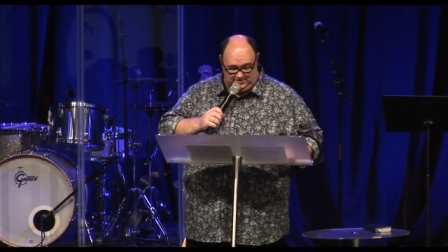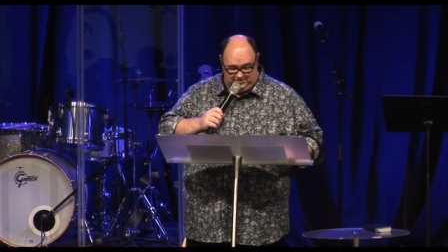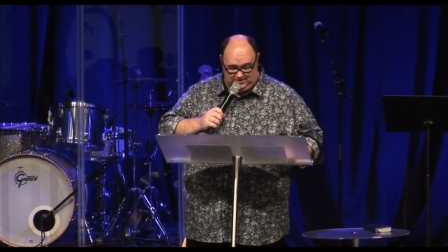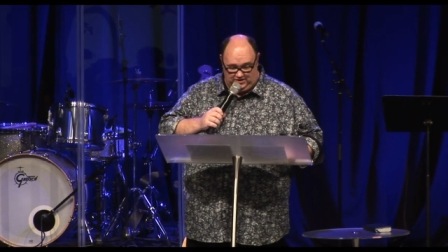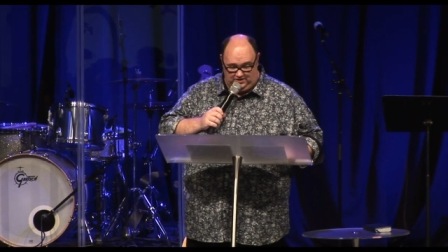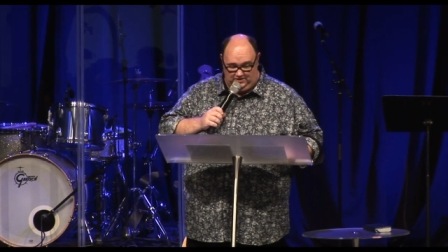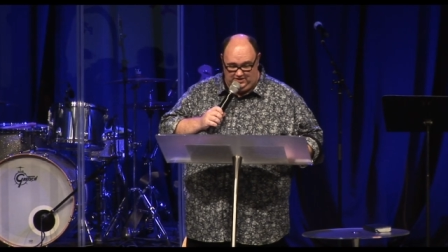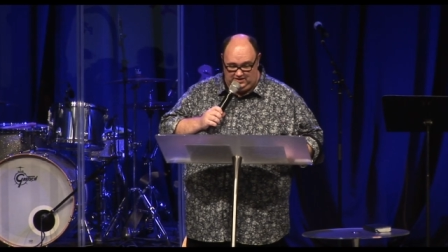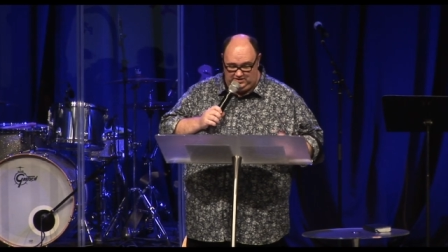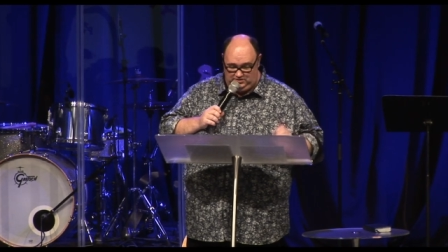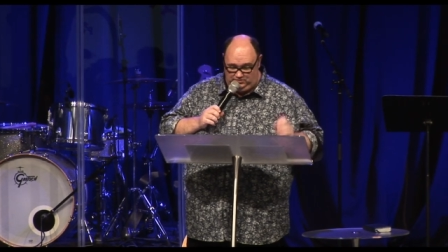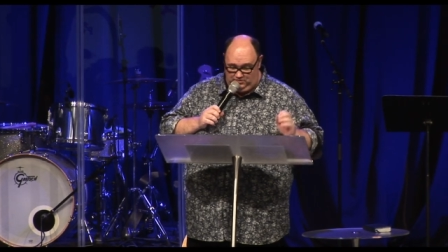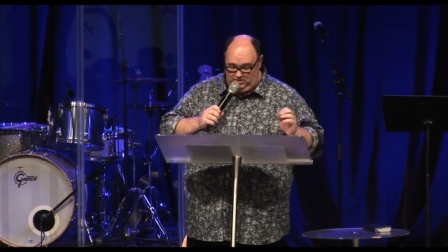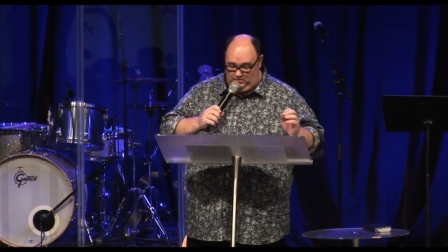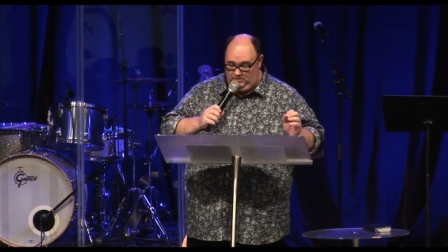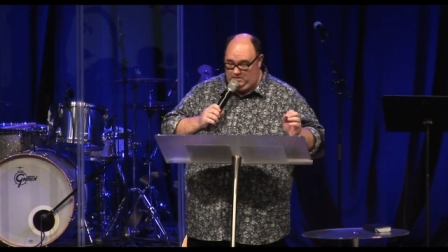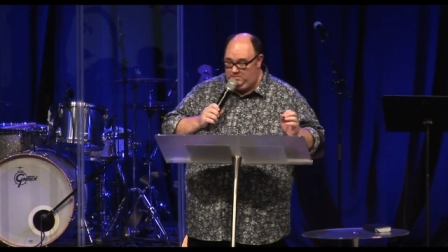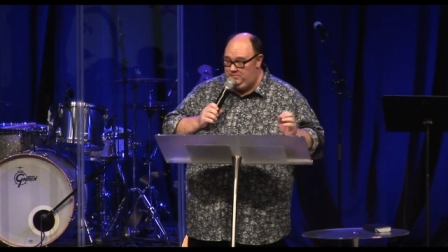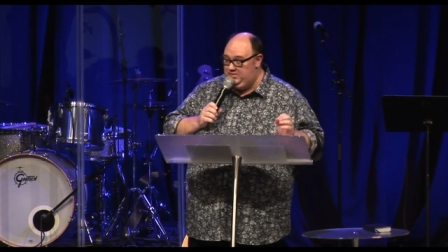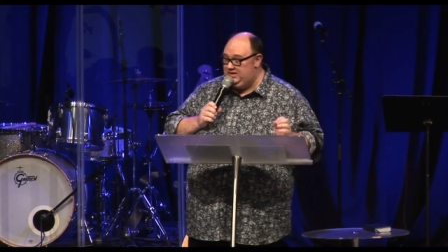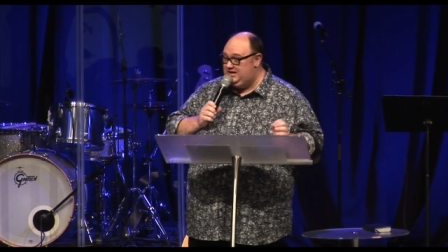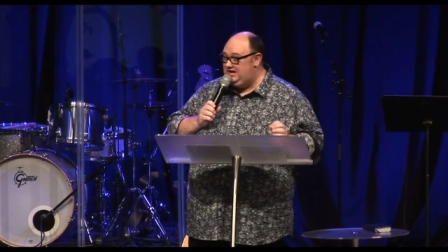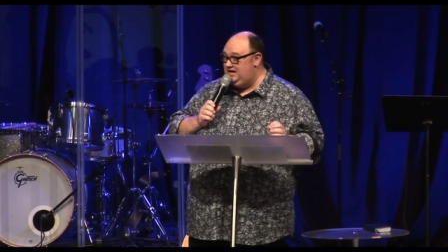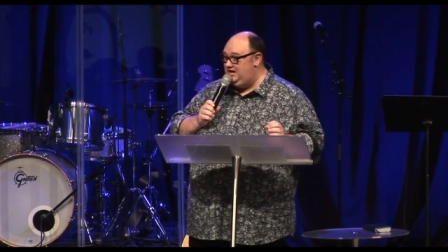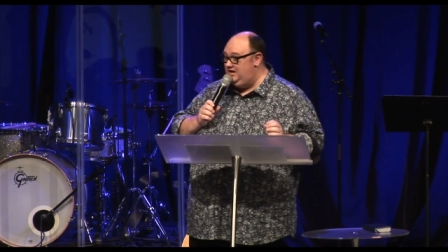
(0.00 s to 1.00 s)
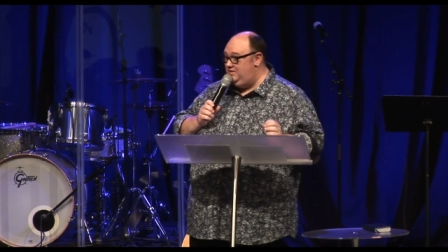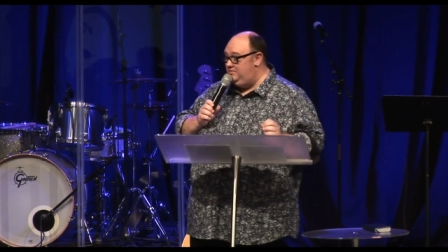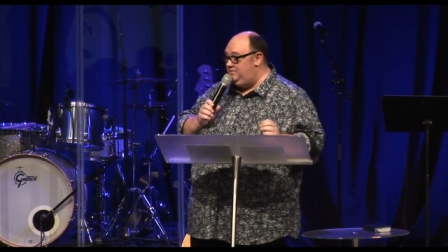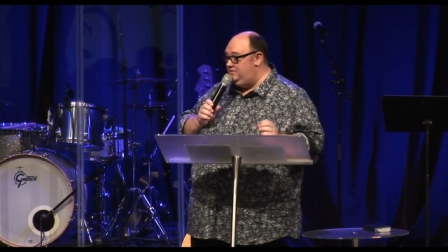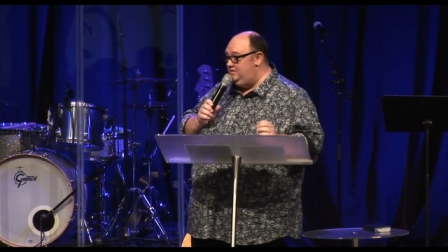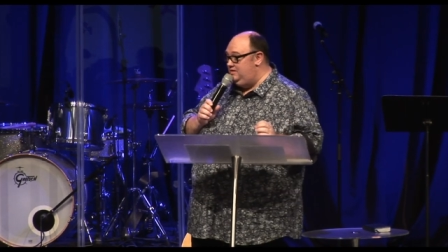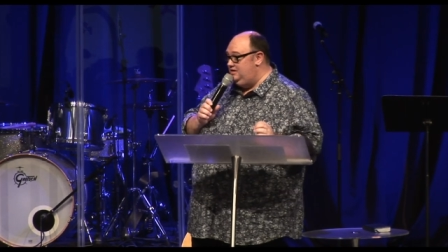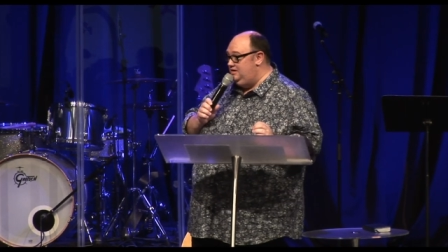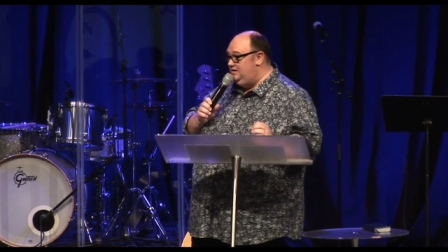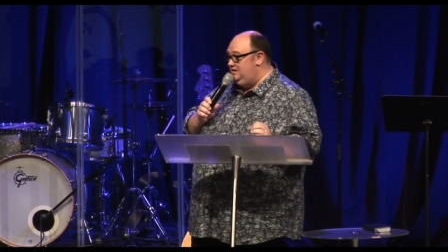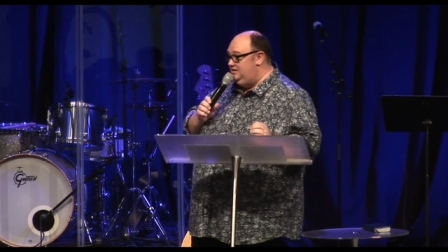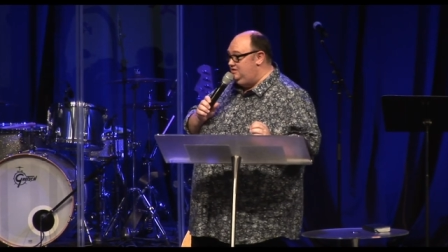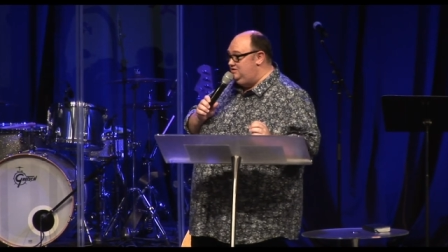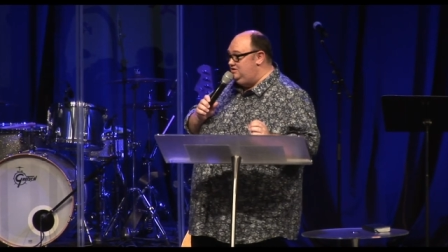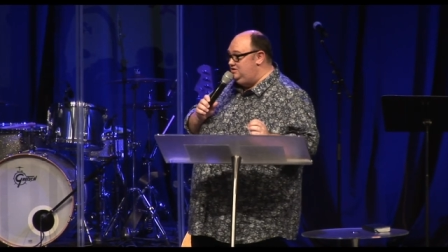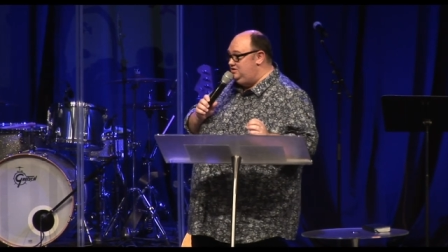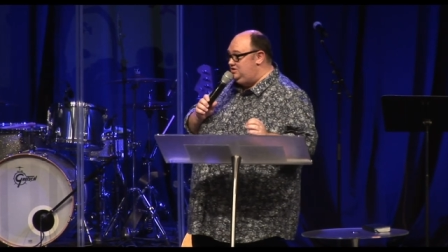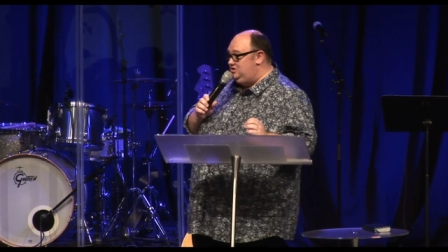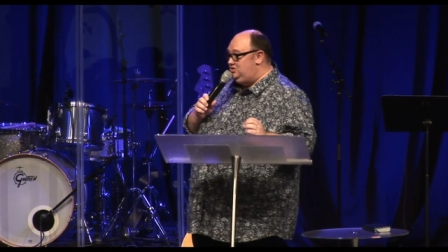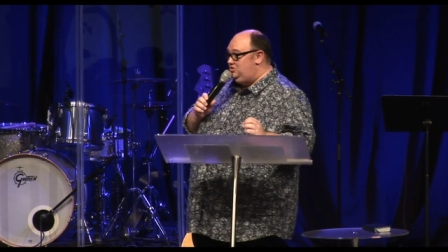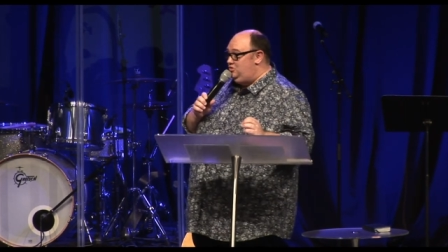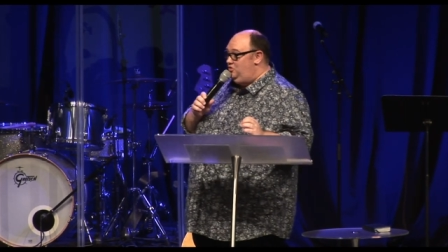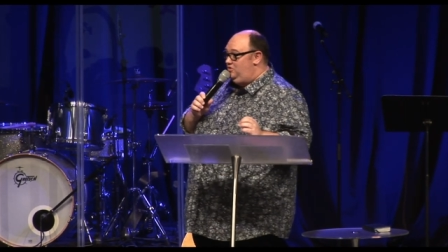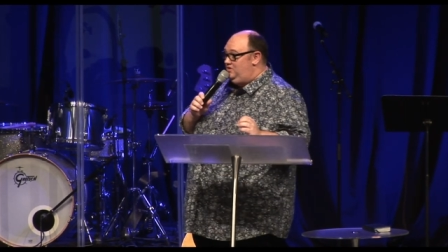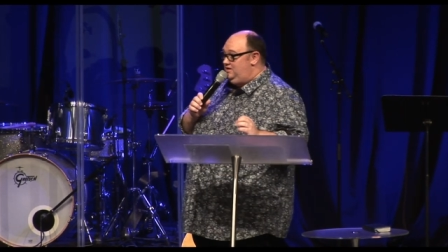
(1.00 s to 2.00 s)
So that's where we're picking up the
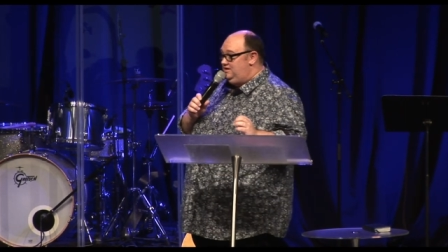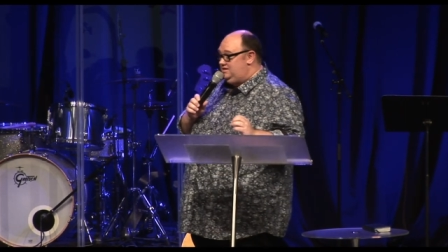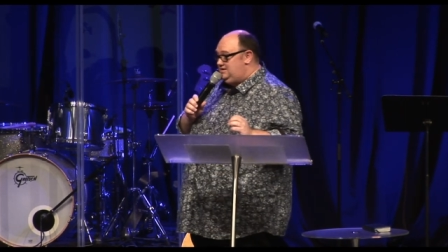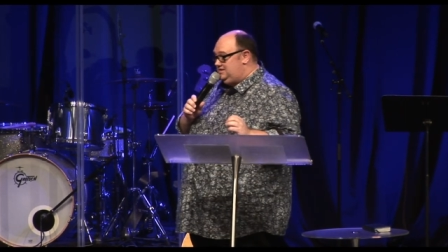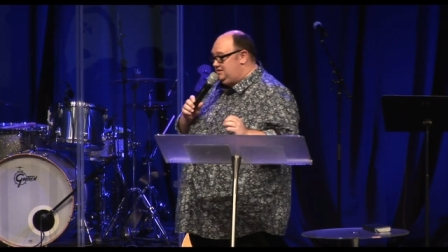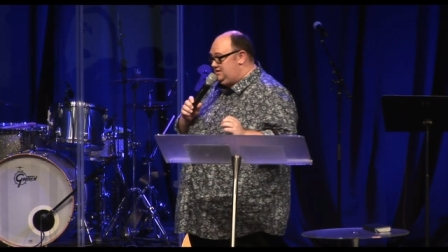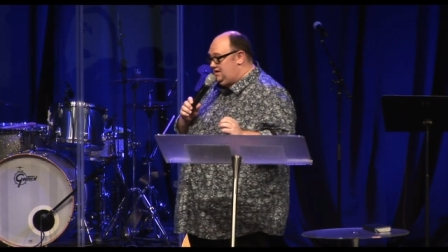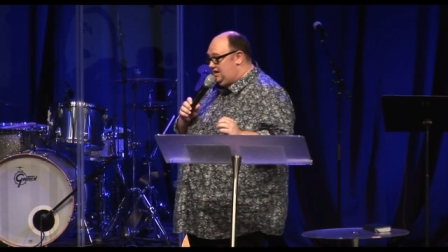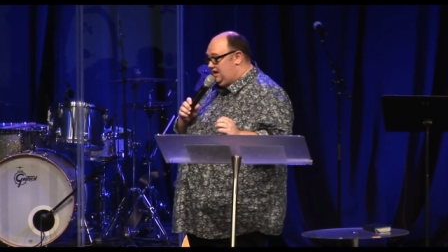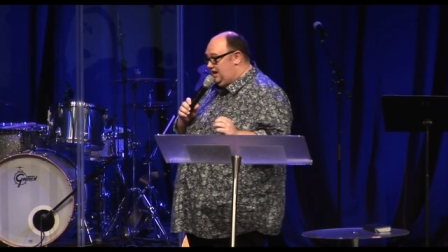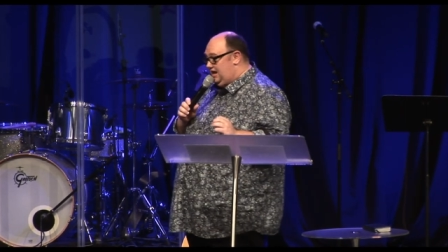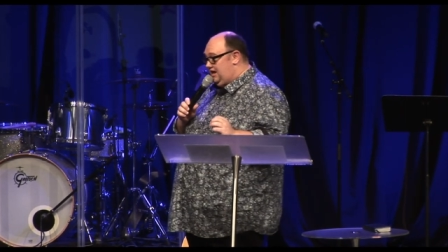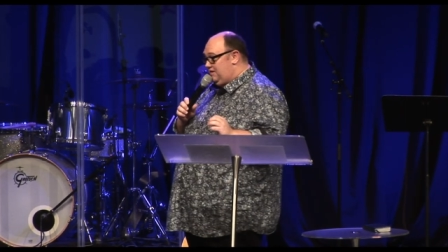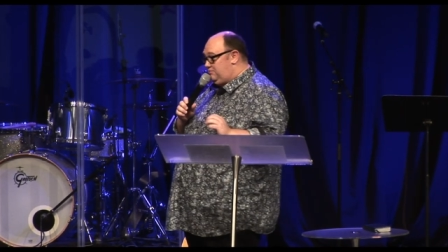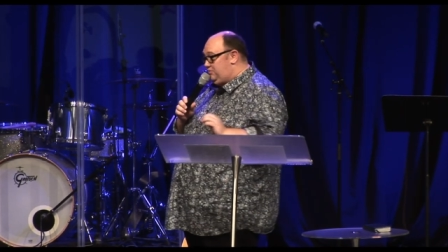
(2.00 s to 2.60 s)
story today.